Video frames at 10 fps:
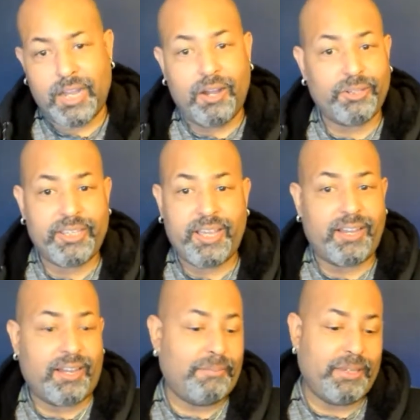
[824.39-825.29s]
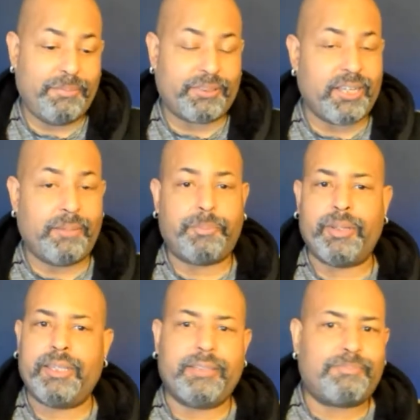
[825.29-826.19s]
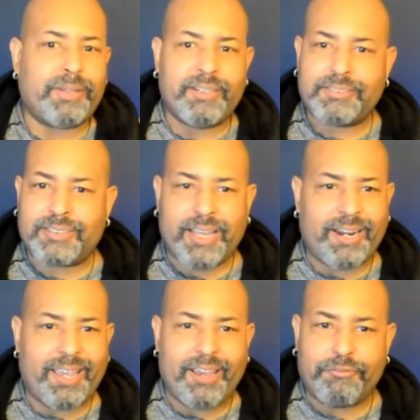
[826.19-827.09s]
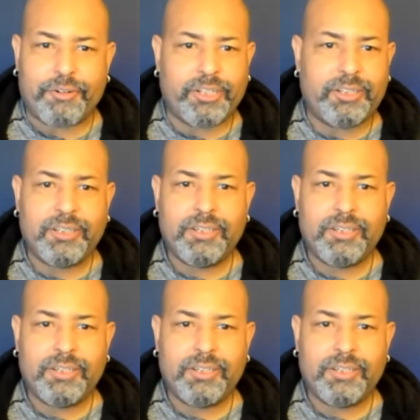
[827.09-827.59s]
Oh yeah, I mean, but isn't that every